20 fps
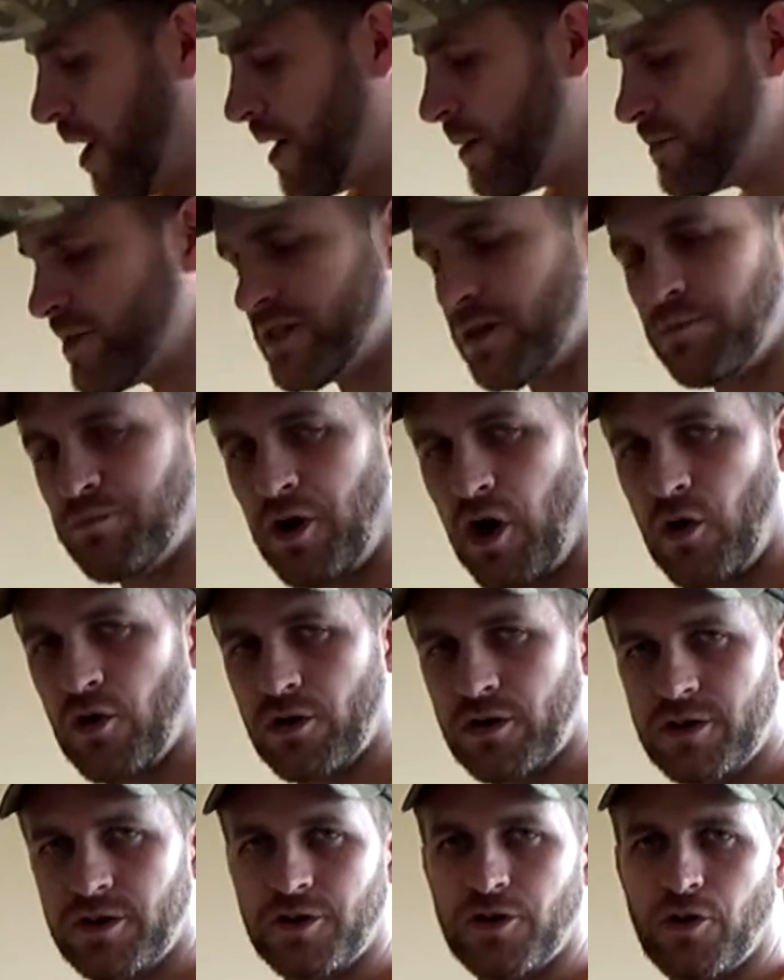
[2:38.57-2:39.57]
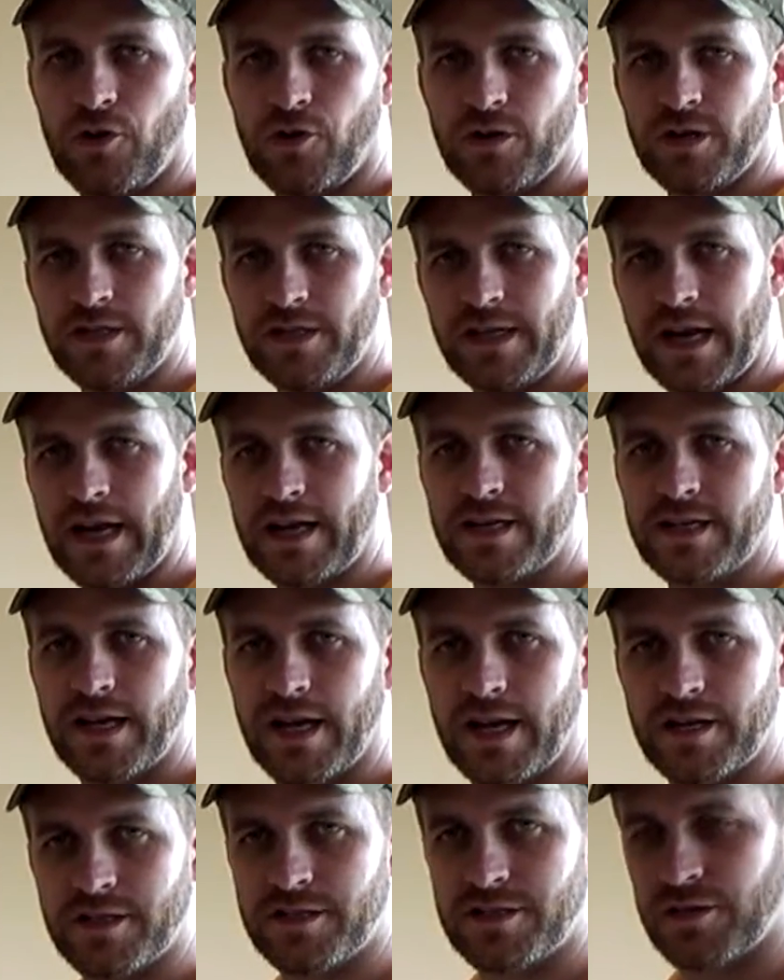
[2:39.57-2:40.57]
frame is a powder-coated
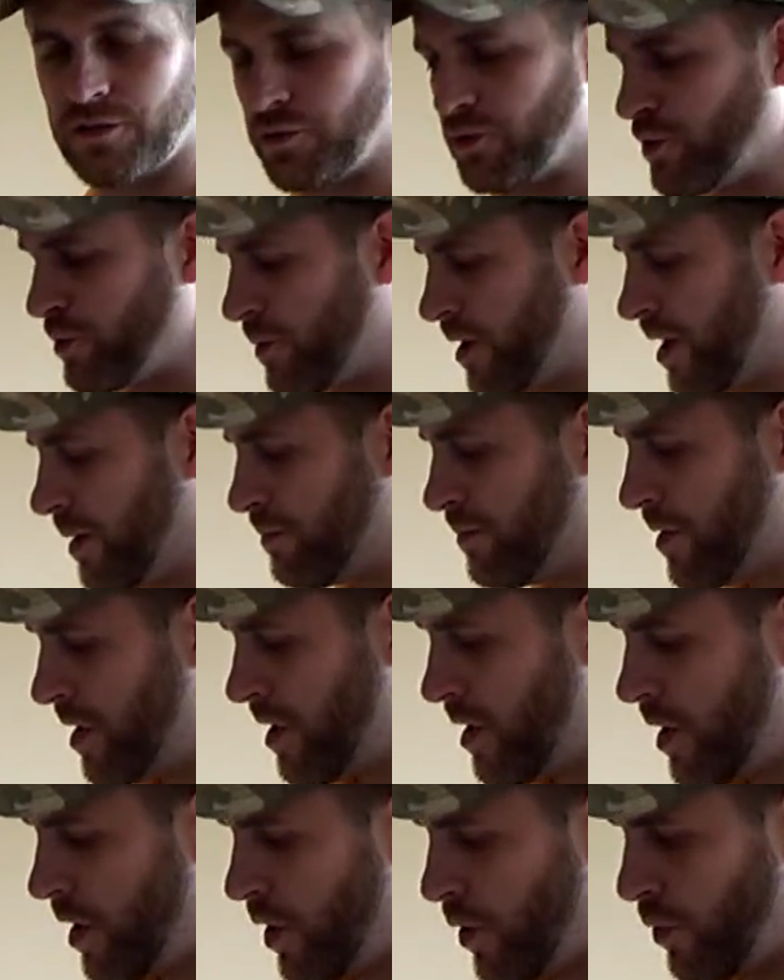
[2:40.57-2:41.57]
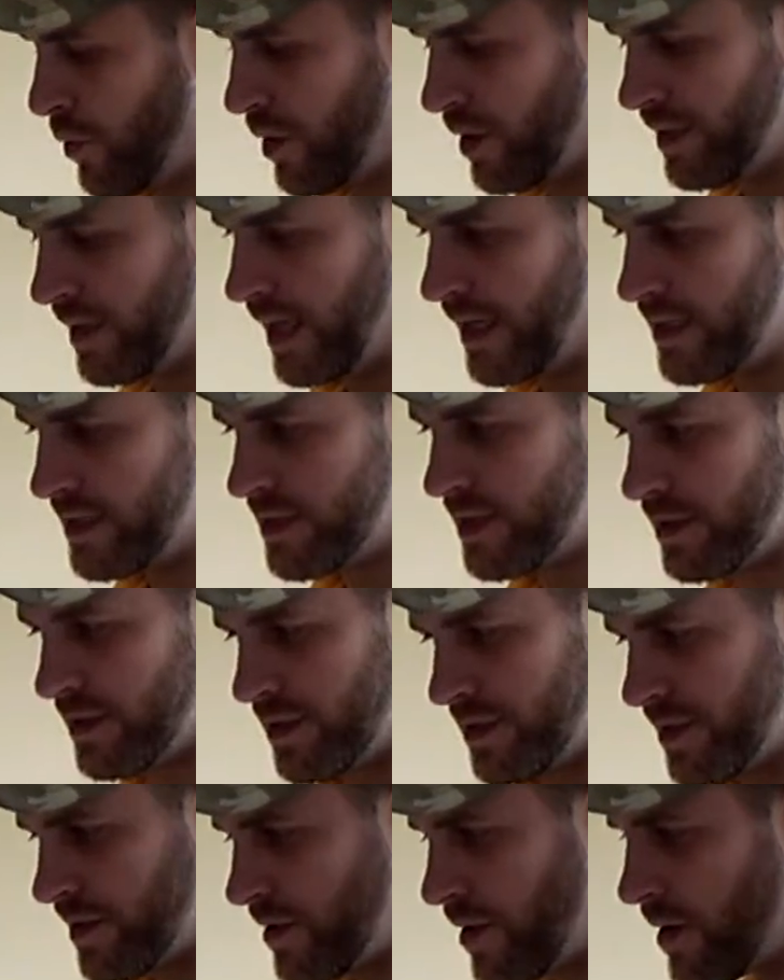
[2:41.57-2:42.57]
die-cast aluminum. Real nice and
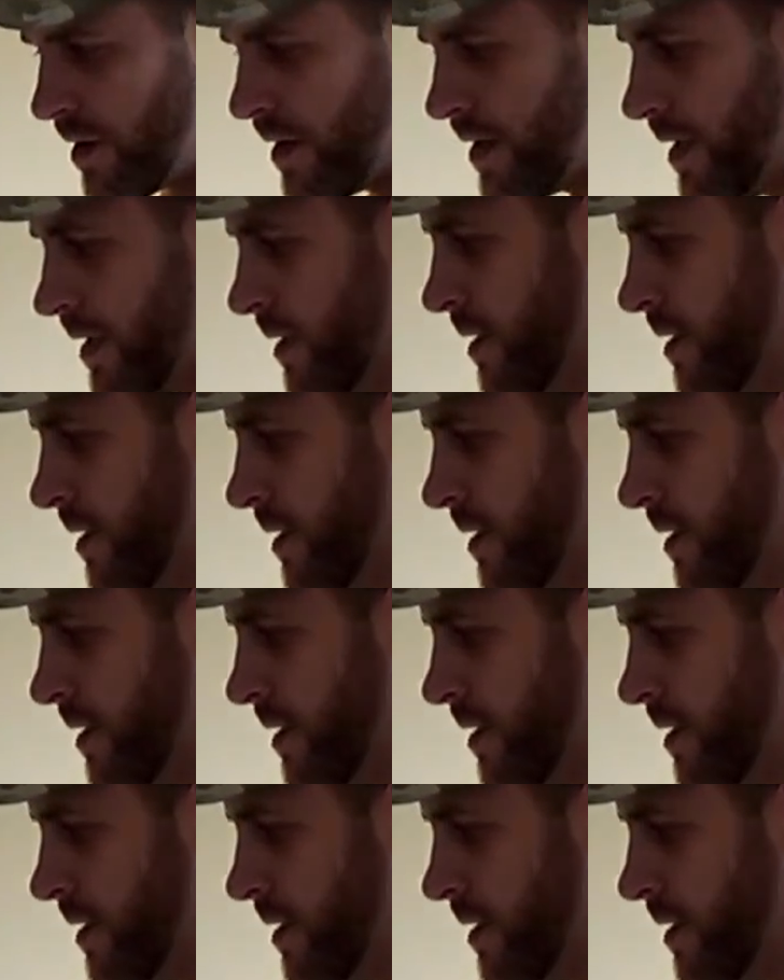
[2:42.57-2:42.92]
sturdy.